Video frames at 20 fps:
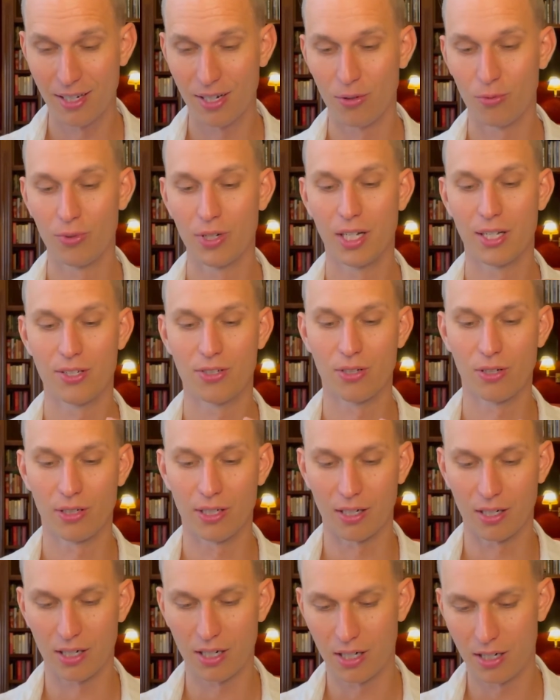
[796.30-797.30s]
we had sold
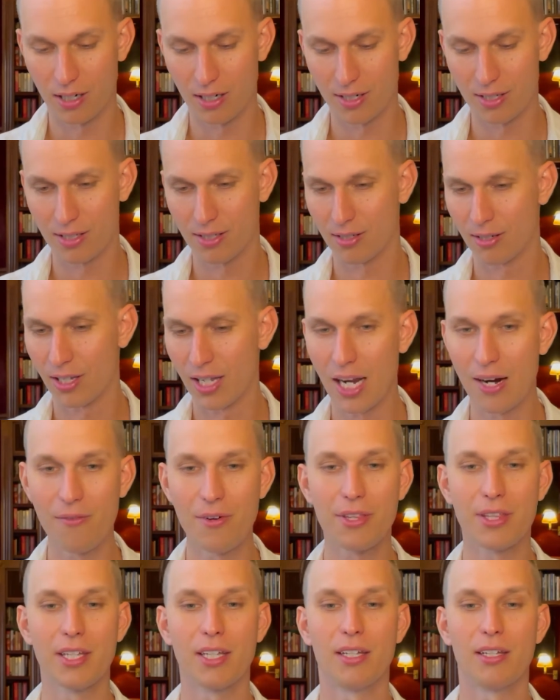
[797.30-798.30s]
our cars,
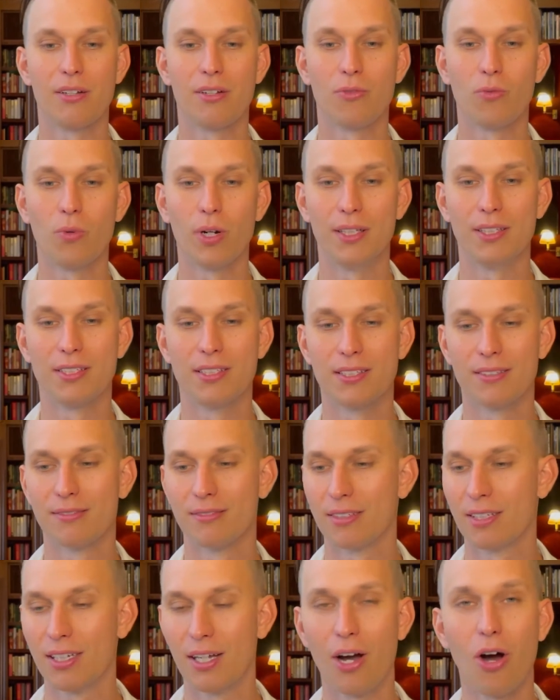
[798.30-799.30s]
everything went.
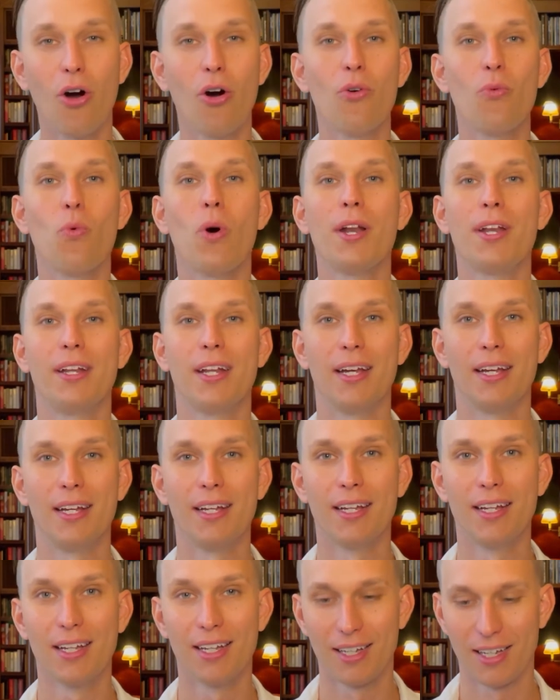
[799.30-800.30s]
One day,
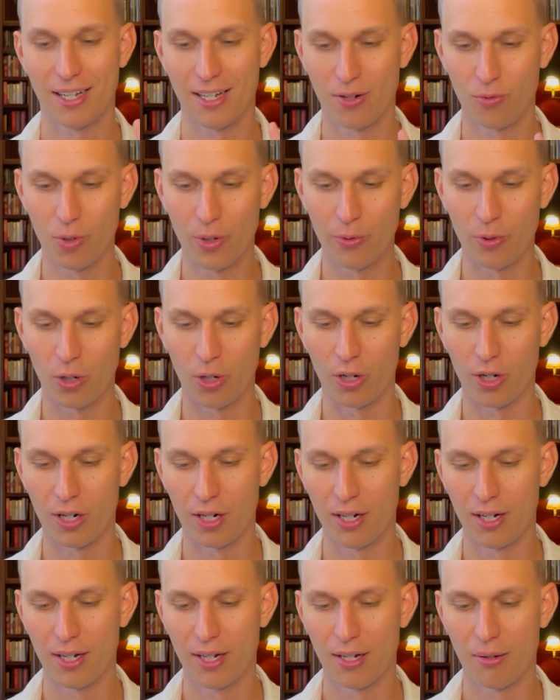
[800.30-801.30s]
we were
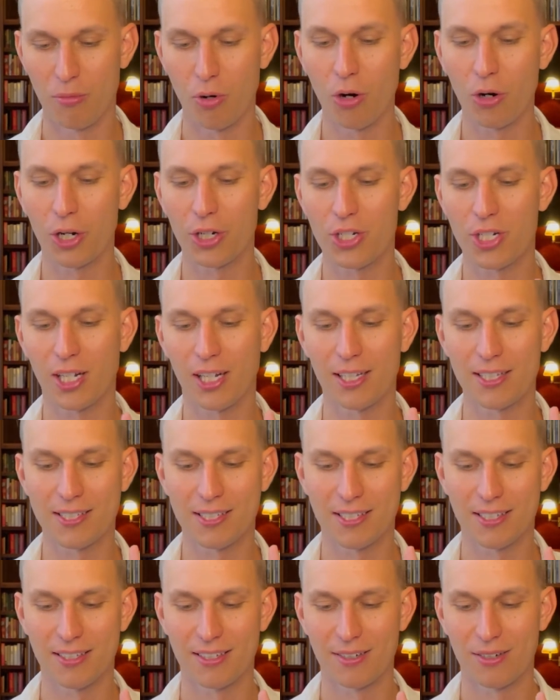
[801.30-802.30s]
mortgage
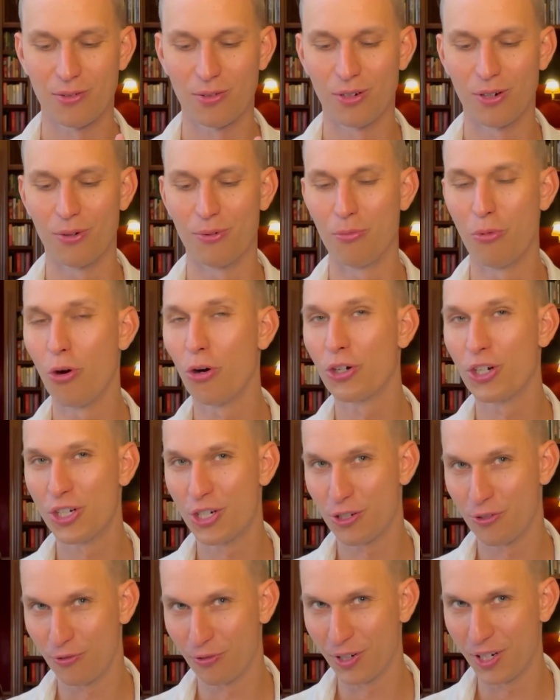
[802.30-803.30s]

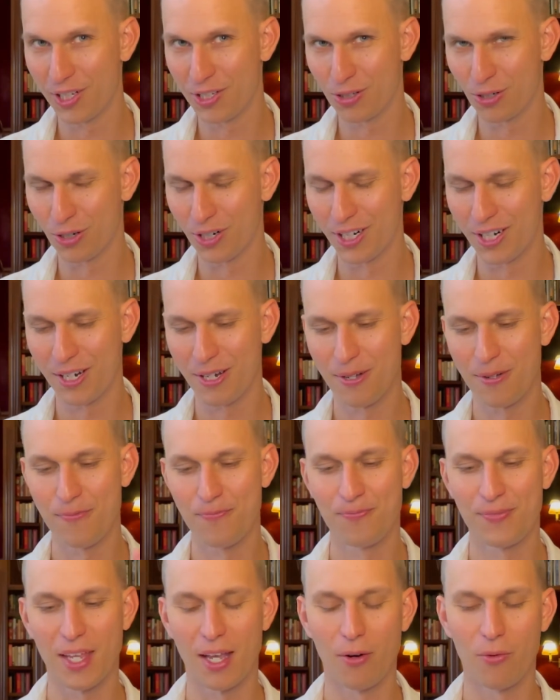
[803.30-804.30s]
free, sorry.
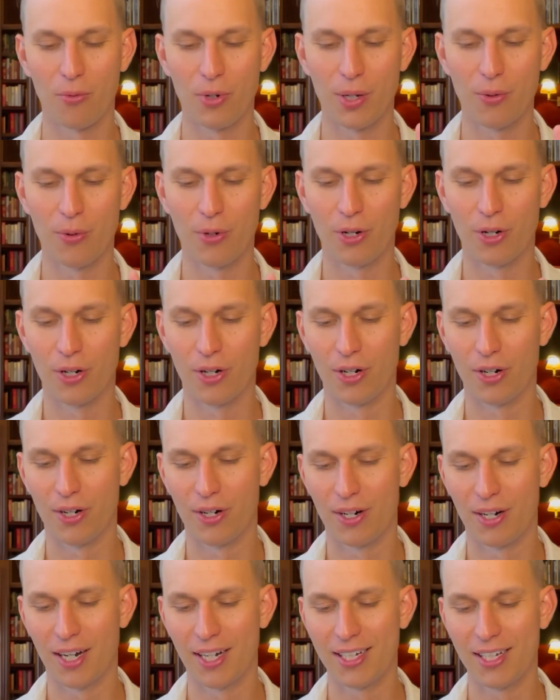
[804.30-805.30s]

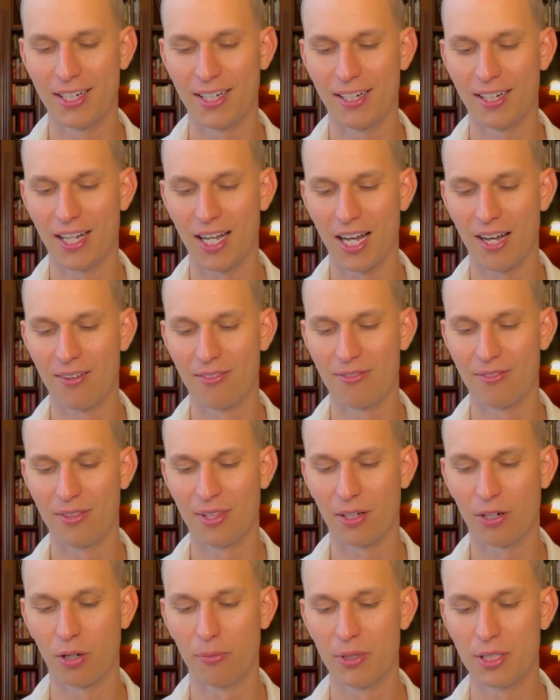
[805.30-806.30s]
I didn't have
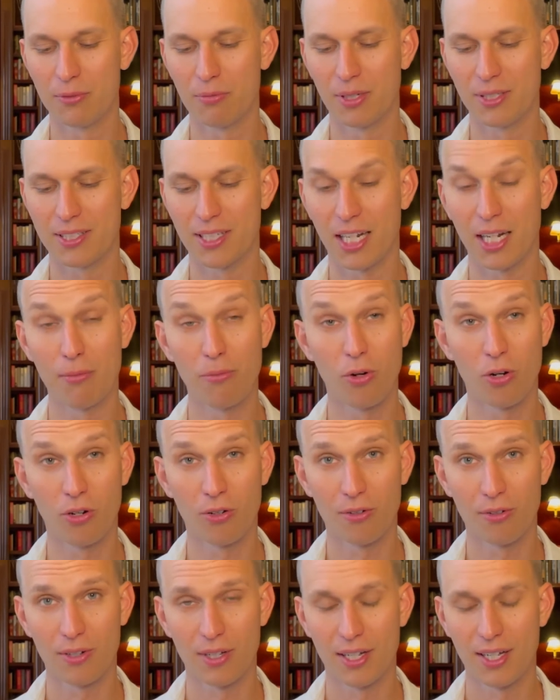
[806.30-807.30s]
the commitments
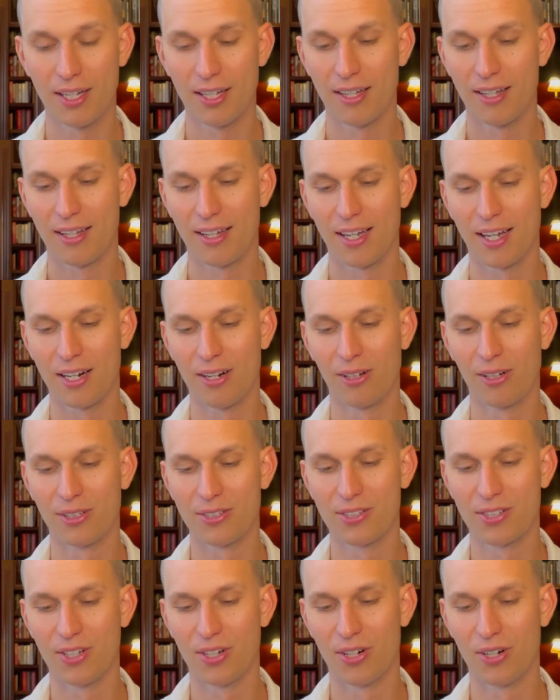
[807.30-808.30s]
anymore, and
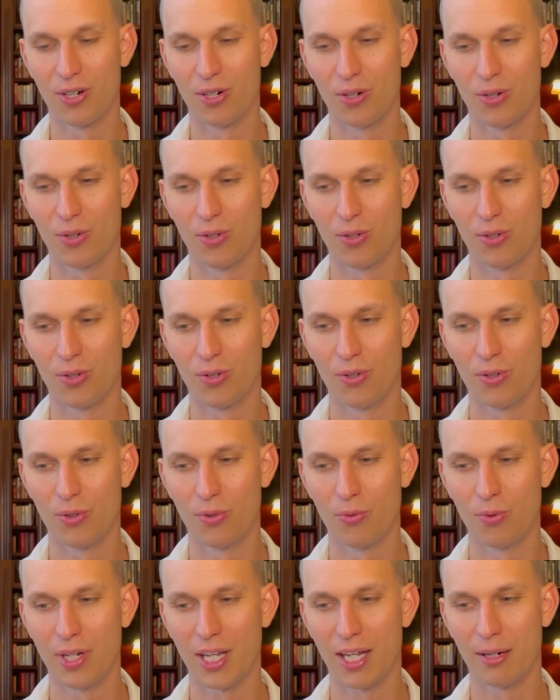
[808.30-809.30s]
also
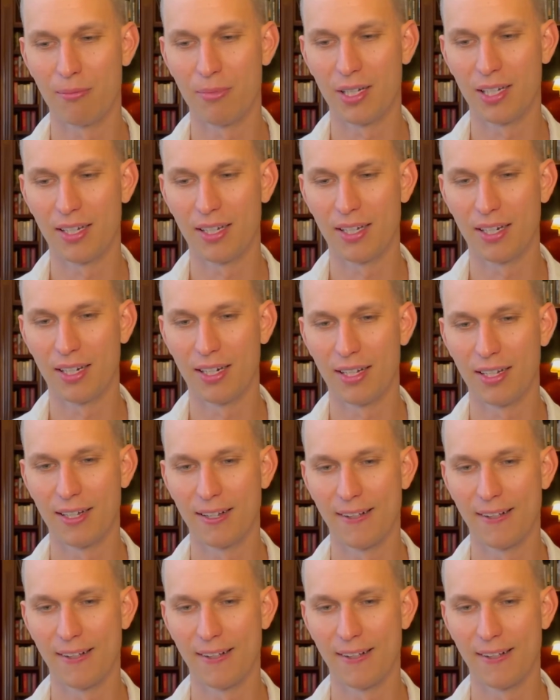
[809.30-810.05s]
we had been,